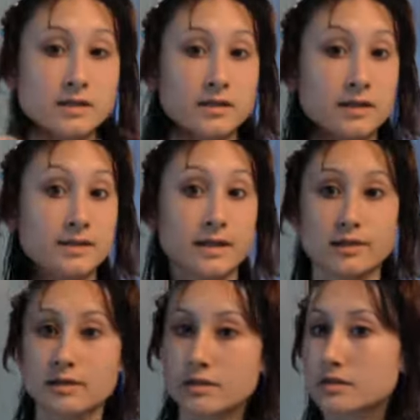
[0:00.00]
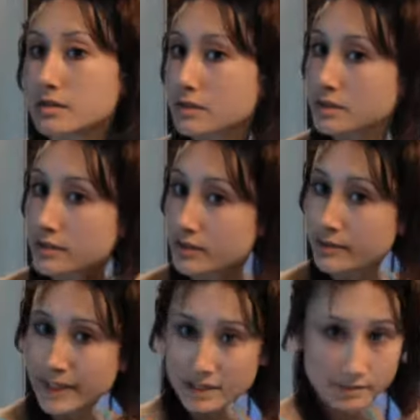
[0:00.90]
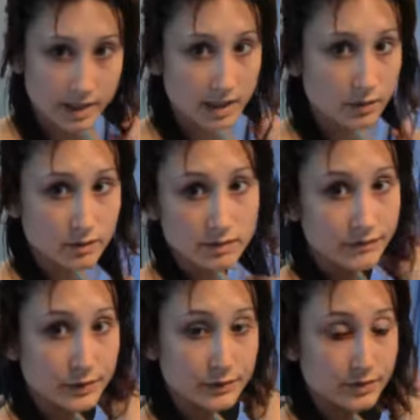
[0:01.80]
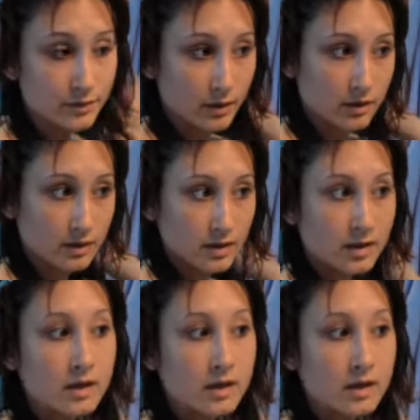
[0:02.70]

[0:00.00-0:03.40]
6 sections. You can make as many or as few as you want.